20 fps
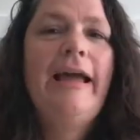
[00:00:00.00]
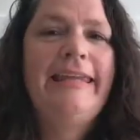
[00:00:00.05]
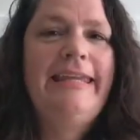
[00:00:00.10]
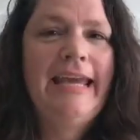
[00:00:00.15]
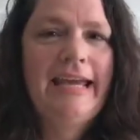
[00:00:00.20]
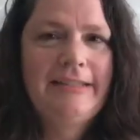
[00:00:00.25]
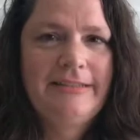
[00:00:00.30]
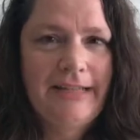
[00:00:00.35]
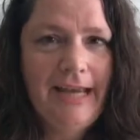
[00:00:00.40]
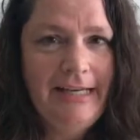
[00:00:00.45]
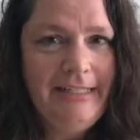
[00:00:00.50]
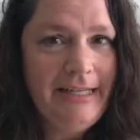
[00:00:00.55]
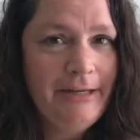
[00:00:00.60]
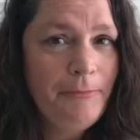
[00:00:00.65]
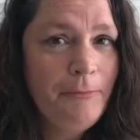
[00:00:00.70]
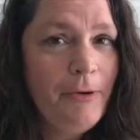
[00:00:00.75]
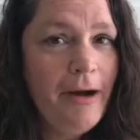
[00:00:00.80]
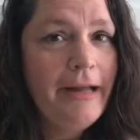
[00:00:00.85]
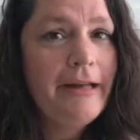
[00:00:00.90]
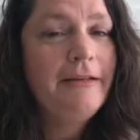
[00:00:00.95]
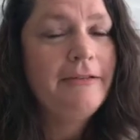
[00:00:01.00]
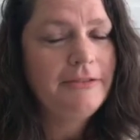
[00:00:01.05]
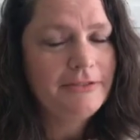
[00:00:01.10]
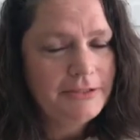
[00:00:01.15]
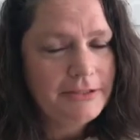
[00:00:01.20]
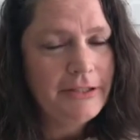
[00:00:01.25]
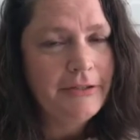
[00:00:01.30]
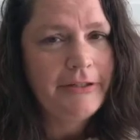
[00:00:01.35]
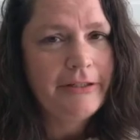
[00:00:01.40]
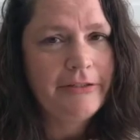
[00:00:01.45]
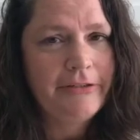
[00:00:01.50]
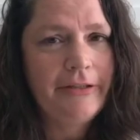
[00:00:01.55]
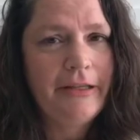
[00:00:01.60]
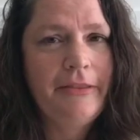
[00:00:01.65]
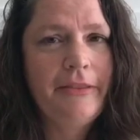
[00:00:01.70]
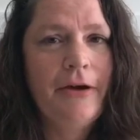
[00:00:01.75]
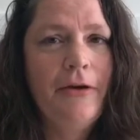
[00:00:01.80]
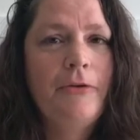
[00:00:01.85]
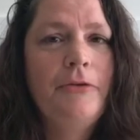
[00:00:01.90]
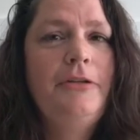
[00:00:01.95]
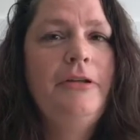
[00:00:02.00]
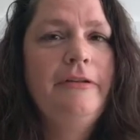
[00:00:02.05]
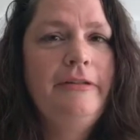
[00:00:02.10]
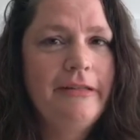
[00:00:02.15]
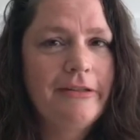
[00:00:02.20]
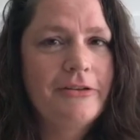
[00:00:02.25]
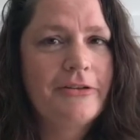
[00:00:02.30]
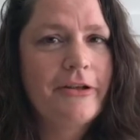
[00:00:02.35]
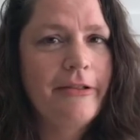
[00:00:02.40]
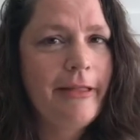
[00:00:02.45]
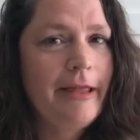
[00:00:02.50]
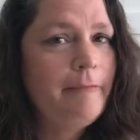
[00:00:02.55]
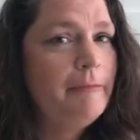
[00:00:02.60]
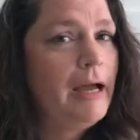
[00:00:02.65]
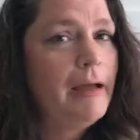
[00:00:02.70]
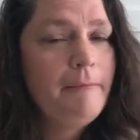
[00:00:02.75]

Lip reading: yes, I did want, seriously though, to disclaim,